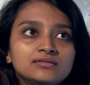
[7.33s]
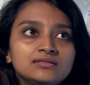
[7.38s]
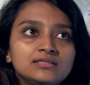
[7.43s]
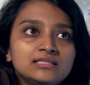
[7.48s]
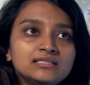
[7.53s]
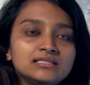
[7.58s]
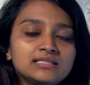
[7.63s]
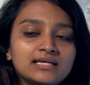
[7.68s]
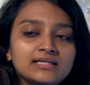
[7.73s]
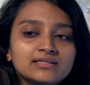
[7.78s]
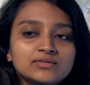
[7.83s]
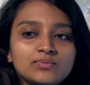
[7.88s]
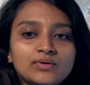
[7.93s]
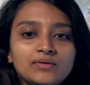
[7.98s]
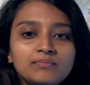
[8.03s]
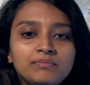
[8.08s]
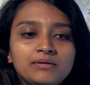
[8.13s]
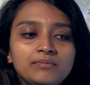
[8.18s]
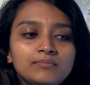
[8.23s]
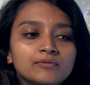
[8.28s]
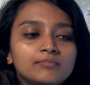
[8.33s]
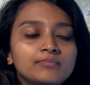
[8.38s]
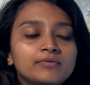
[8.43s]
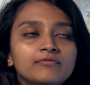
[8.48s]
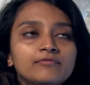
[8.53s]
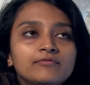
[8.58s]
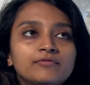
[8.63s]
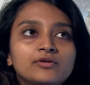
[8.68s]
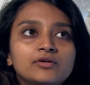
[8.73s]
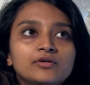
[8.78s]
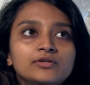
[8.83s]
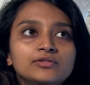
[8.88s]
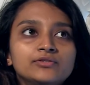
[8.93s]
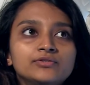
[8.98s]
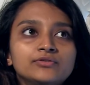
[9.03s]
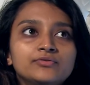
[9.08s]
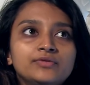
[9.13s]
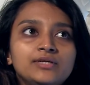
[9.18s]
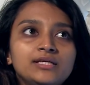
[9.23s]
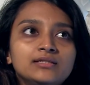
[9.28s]
these days when people prefer to
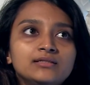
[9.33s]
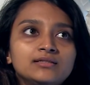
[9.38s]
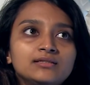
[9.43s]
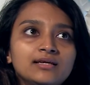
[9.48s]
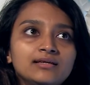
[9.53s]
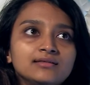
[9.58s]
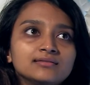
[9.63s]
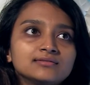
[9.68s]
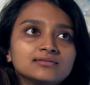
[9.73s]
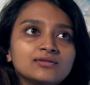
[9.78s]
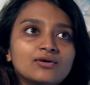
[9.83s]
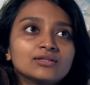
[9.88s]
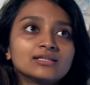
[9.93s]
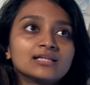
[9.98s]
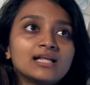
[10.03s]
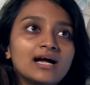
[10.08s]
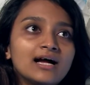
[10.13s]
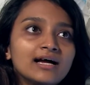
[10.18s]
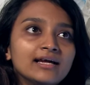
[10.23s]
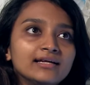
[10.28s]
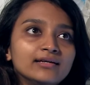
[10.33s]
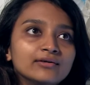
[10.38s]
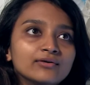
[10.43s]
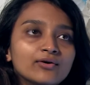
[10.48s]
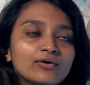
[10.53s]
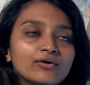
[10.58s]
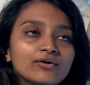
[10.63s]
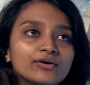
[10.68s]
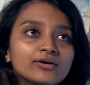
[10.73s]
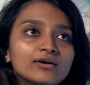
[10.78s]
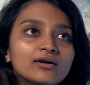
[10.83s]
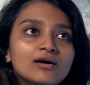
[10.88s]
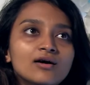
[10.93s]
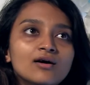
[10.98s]
read things online or